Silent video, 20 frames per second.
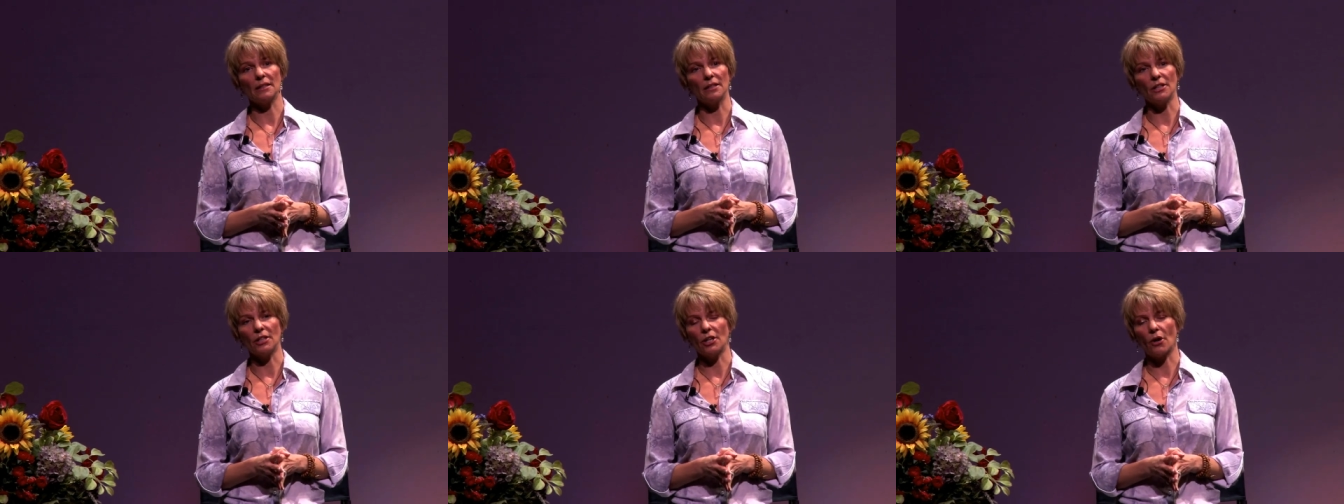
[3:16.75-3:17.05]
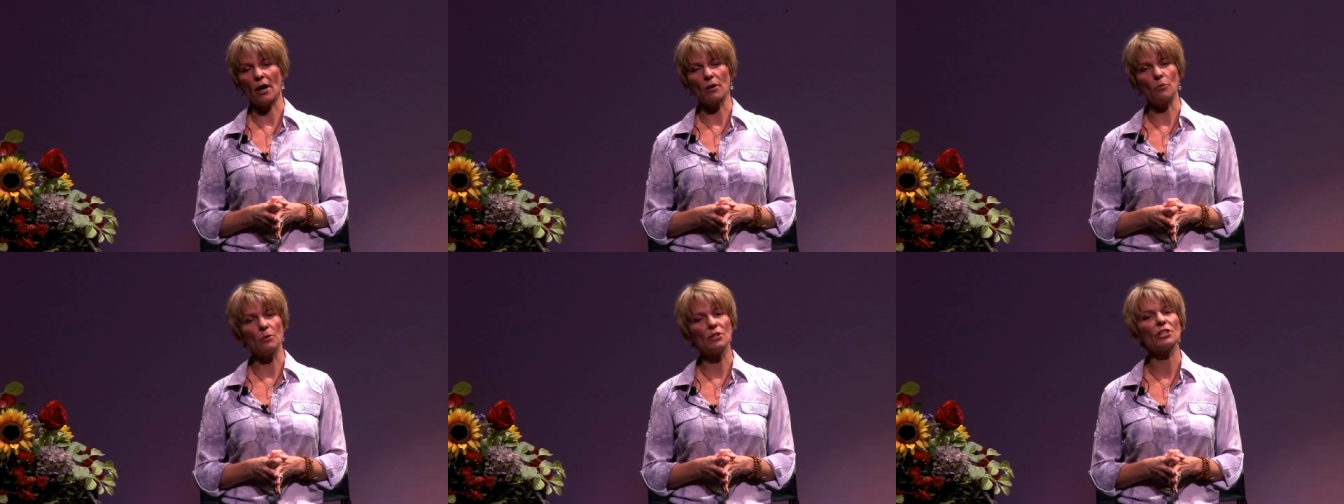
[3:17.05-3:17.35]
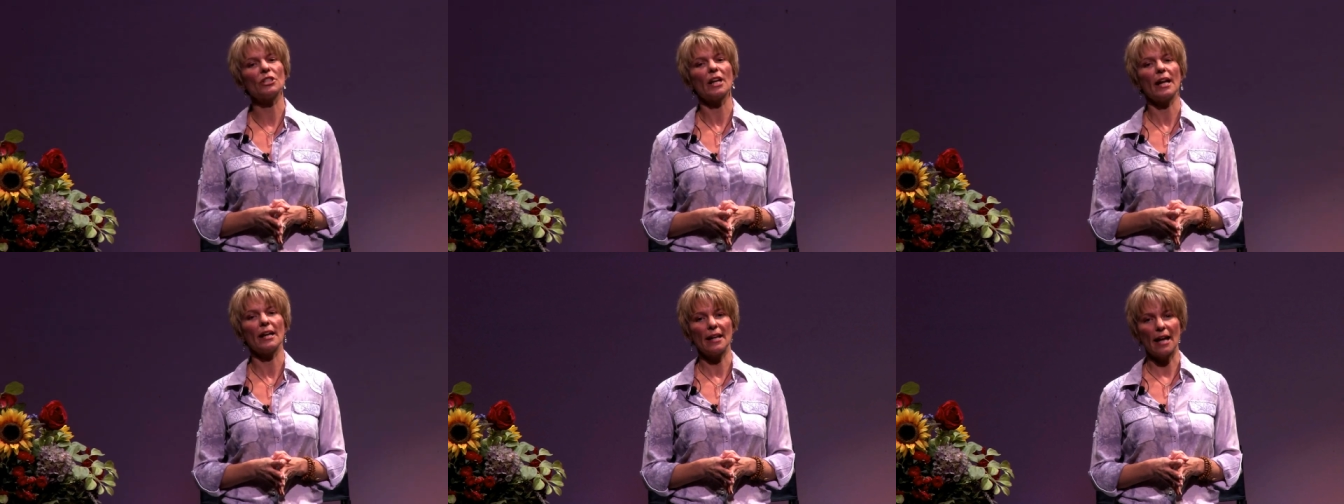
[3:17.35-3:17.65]
you know, I
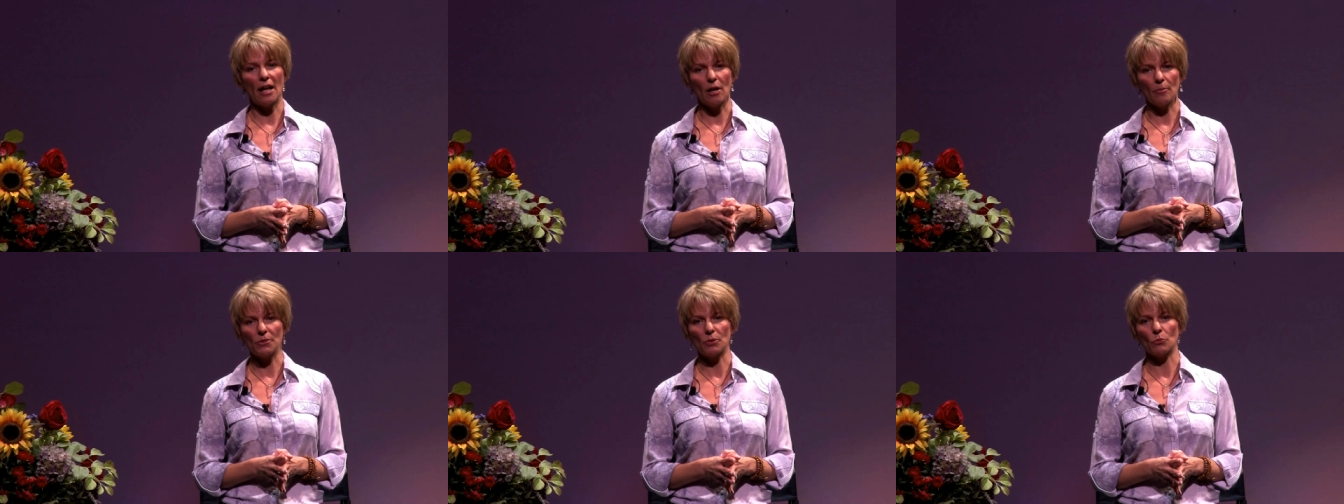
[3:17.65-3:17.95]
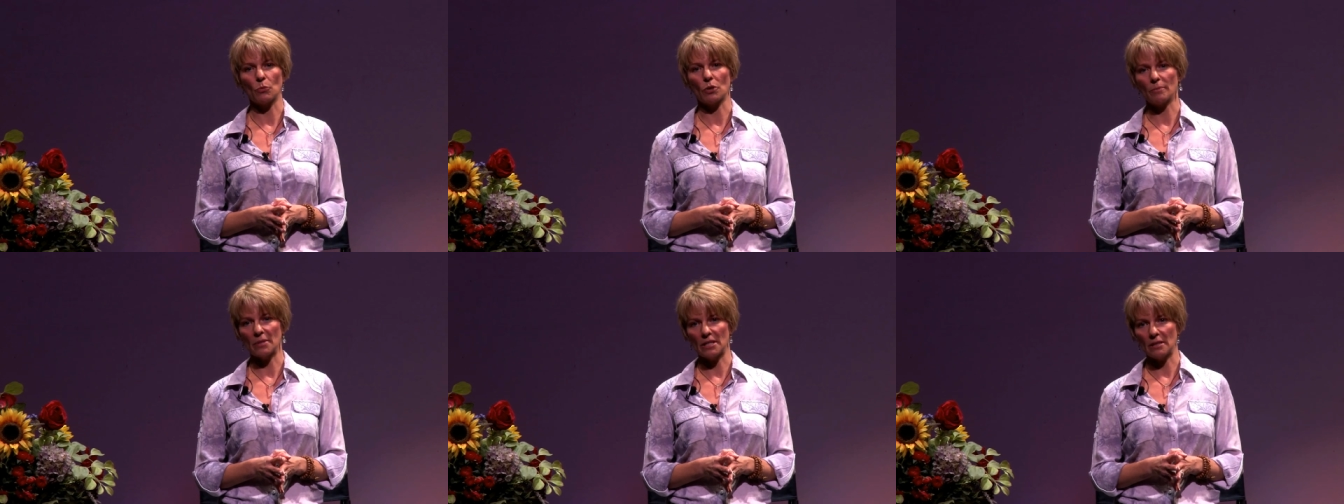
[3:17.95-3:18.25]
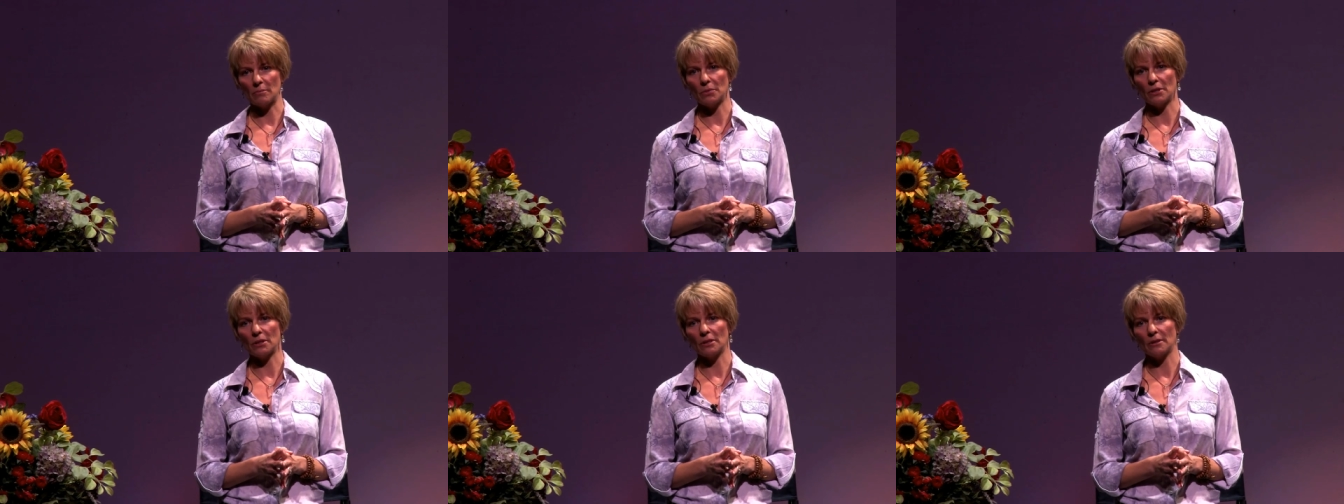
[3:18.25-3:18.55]
wish I had helped more
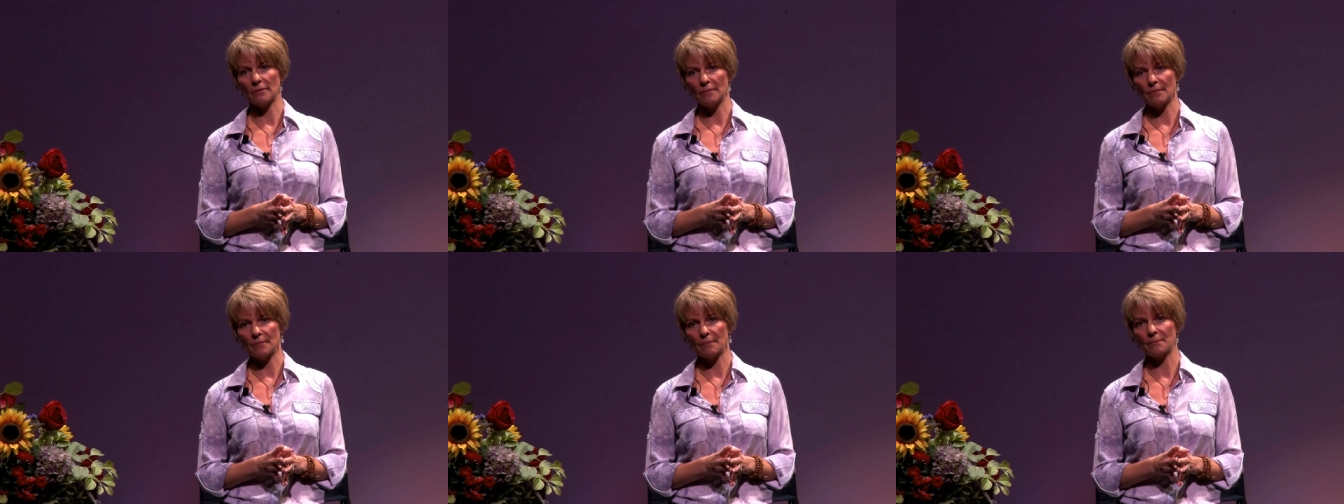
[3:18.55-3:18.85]
people.